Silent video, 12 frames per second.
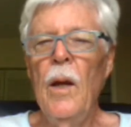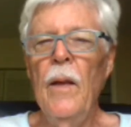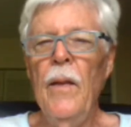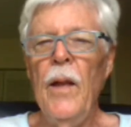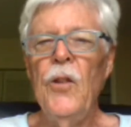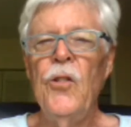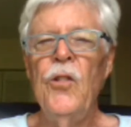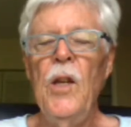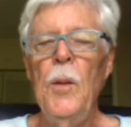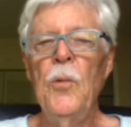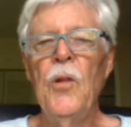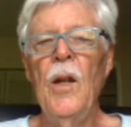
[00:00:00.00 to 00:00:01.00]
And that
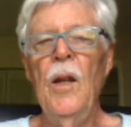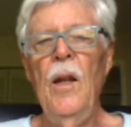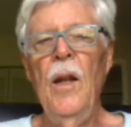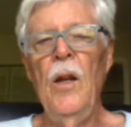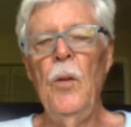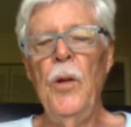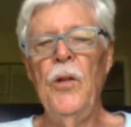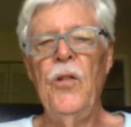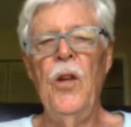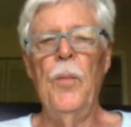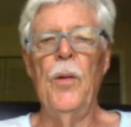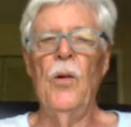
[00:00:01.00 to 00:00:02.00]
seems a little bit
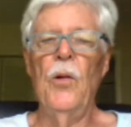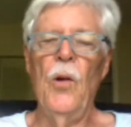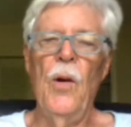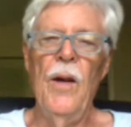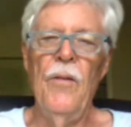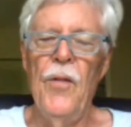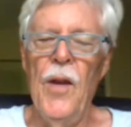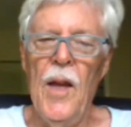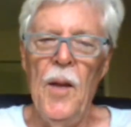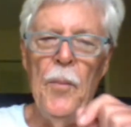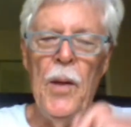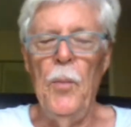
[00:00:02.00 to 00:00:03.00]
typical. You'll have
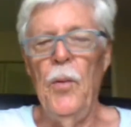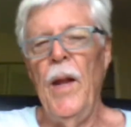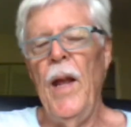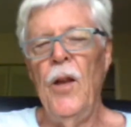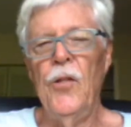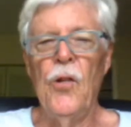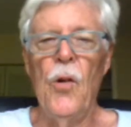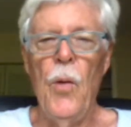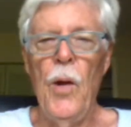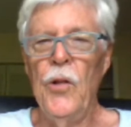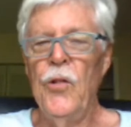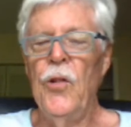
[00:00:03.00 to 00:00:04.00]
people that ask a
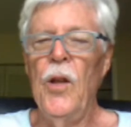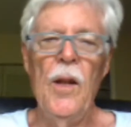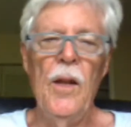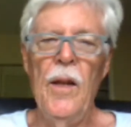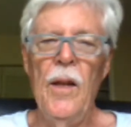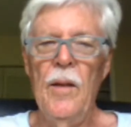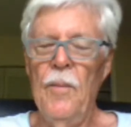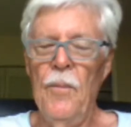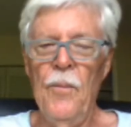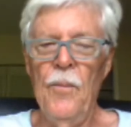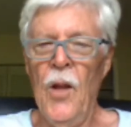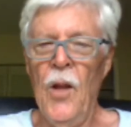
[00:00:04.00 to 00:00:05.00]
question and then
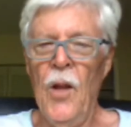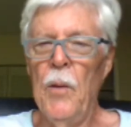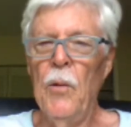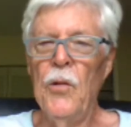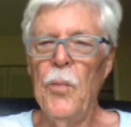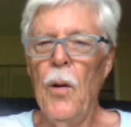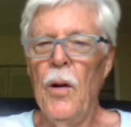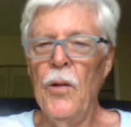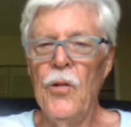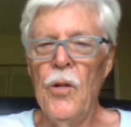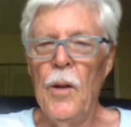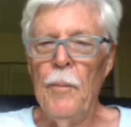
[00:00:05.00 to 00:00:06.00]
nobody
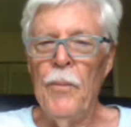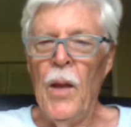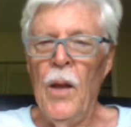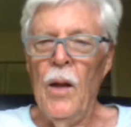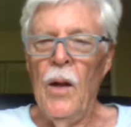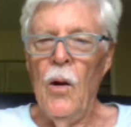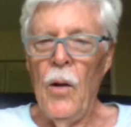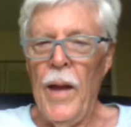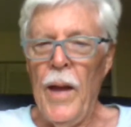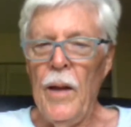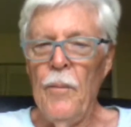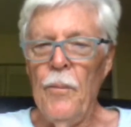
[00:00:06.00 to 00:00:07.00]
responds.
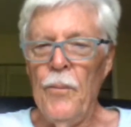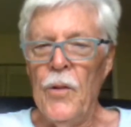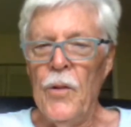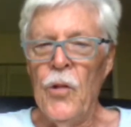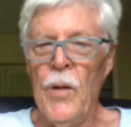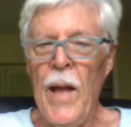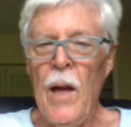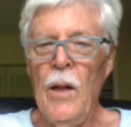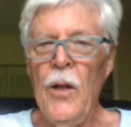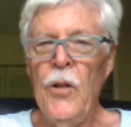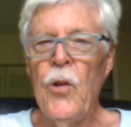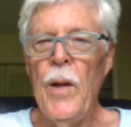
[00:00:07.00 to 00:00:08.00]
Okay, so now
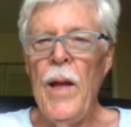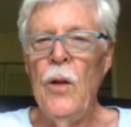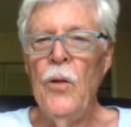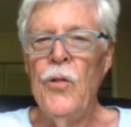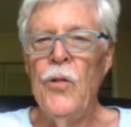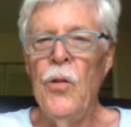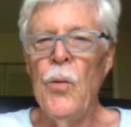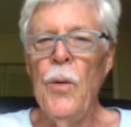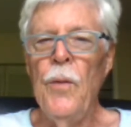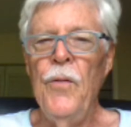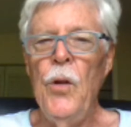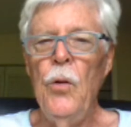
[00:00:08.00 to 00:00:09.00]
let's go down to the
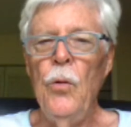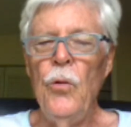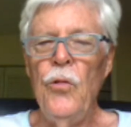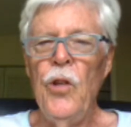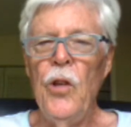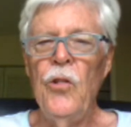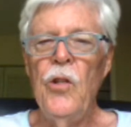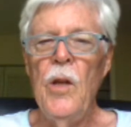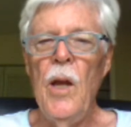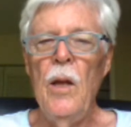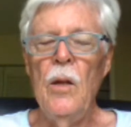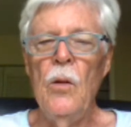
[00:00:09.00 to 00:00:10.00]
reviews,
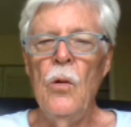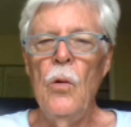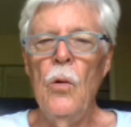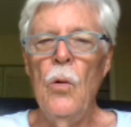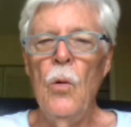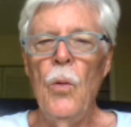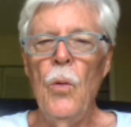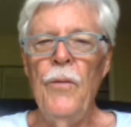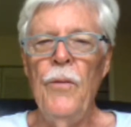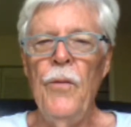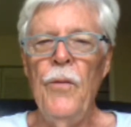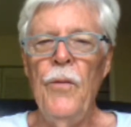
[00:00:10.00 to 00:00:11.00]
68 Google
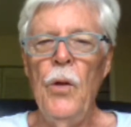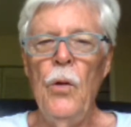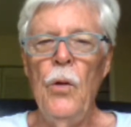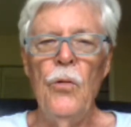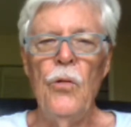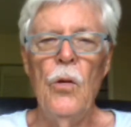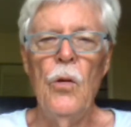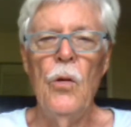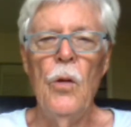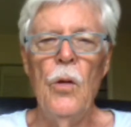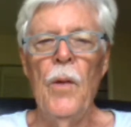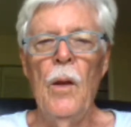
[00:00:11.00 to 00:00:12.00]

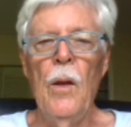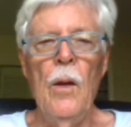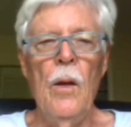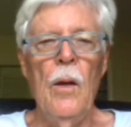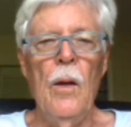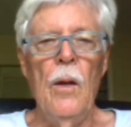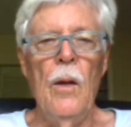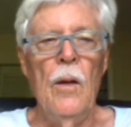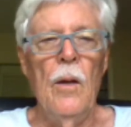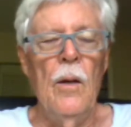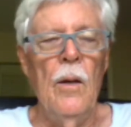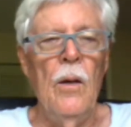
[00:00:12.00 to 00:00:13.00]
reviews.
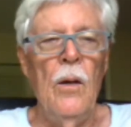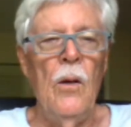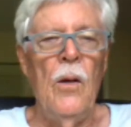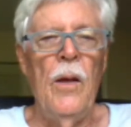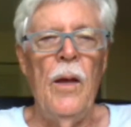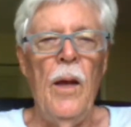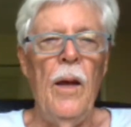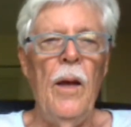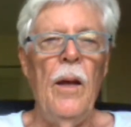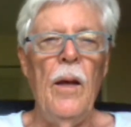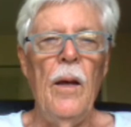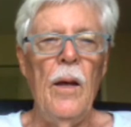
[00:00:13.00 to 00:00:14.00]

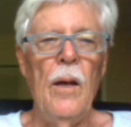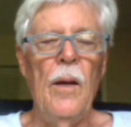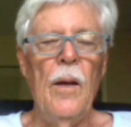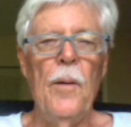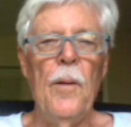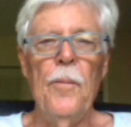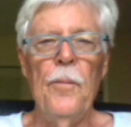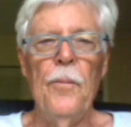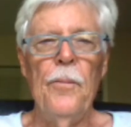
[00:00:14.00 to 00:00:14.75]
Okay.